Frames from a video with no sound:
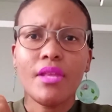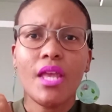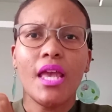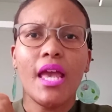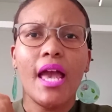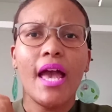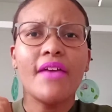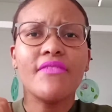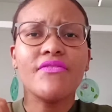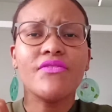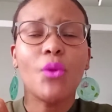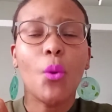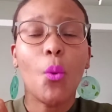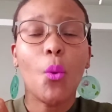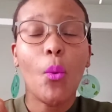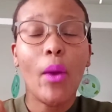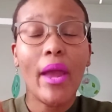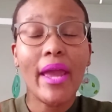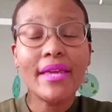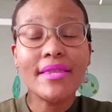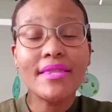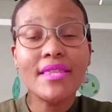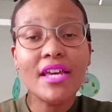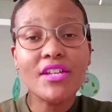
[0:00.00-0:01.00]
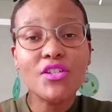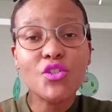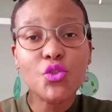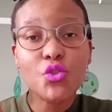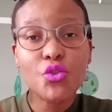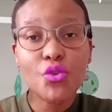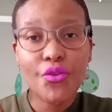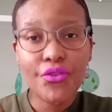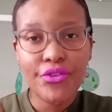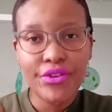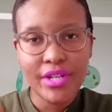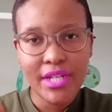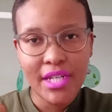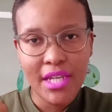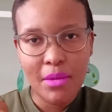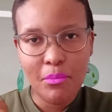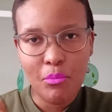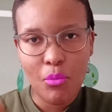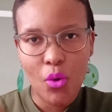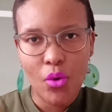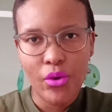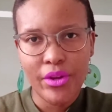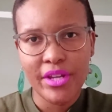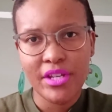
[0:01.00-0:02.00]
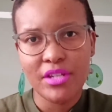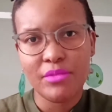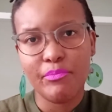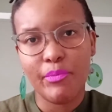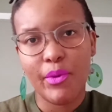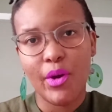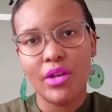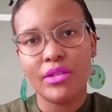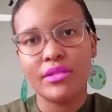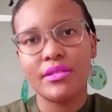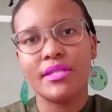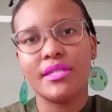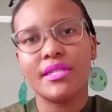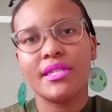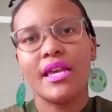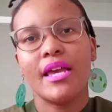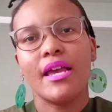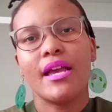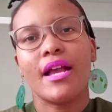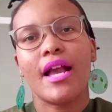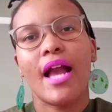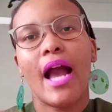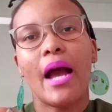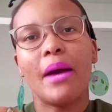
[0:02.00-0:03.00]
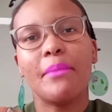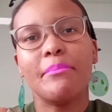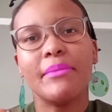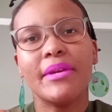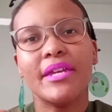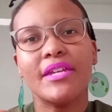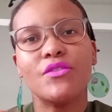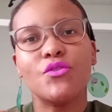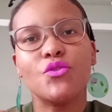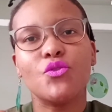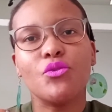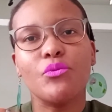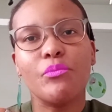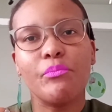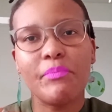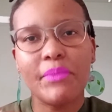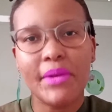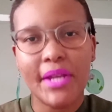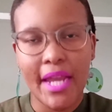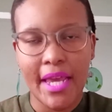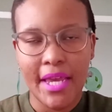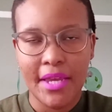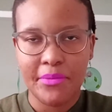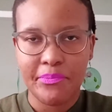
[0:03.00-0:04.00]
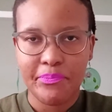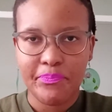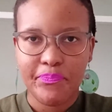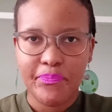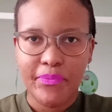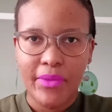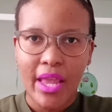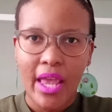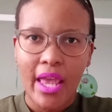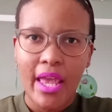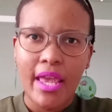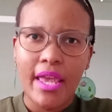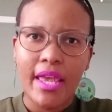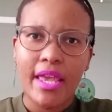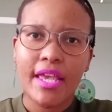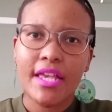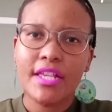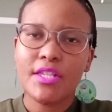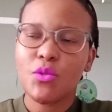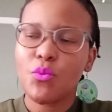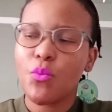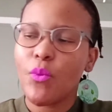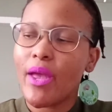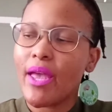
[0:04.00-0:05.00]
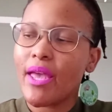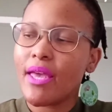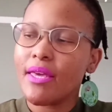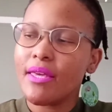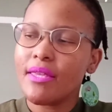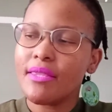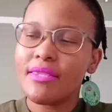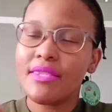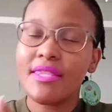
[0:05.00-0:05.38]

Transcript: And the way that surety mortgage bonds come into play is where